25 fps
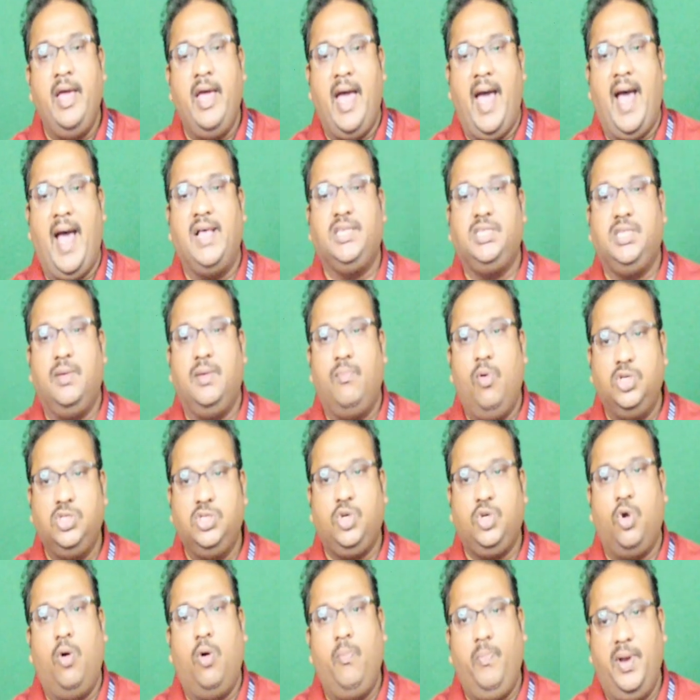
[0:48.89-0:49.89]
As the
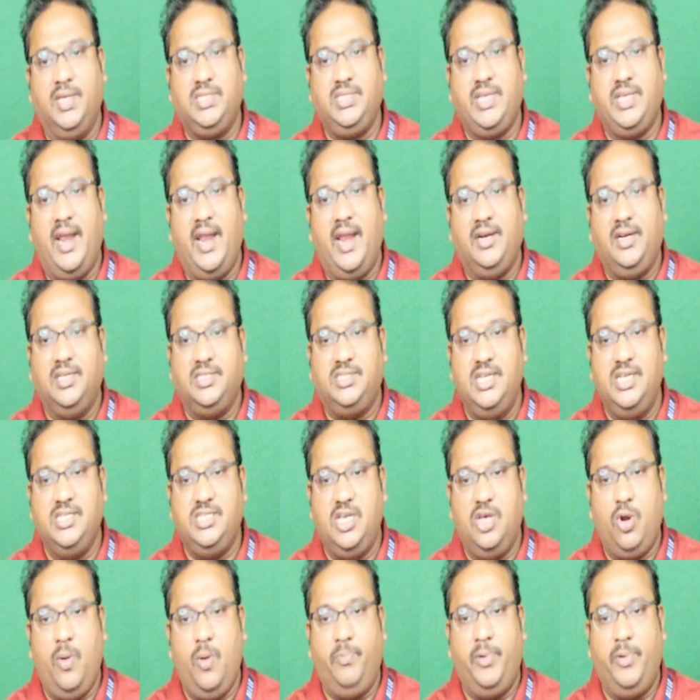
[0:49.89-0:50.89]
most complex characteristics
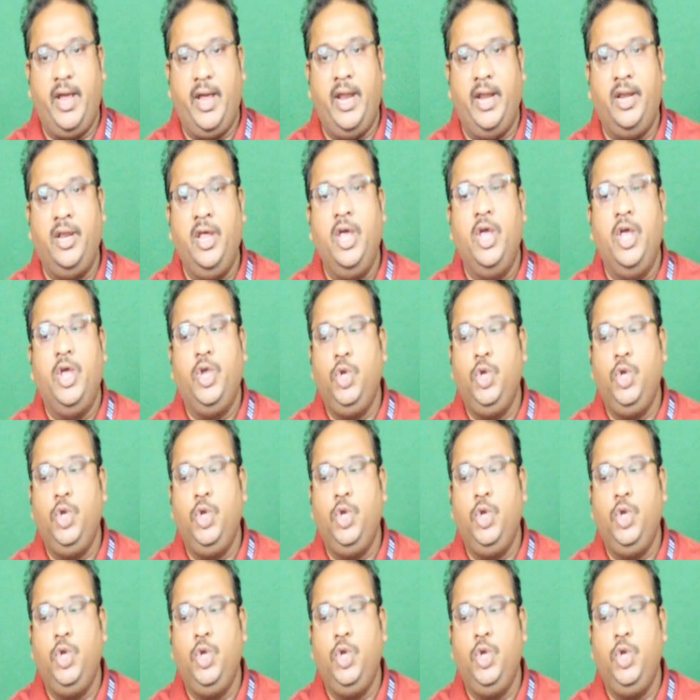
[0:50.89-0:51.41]
are obtained,